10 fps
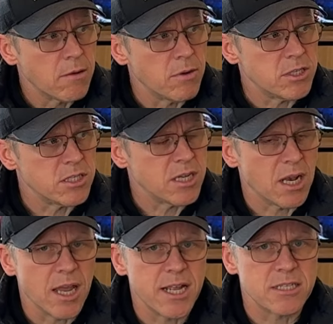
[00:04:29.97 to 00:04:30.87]
which is your
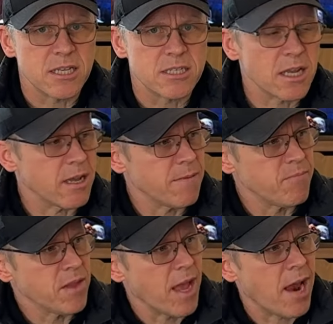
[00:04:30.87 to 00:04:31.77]
latest
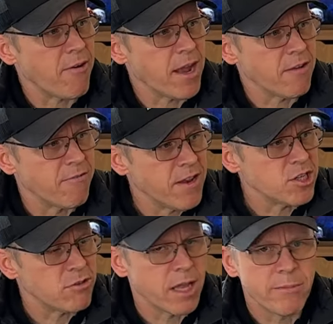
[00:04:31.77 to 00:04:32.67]
Arai
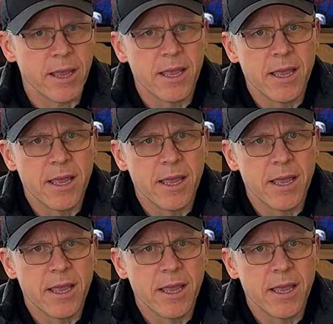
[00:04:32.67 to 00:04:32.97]
adventure helmet,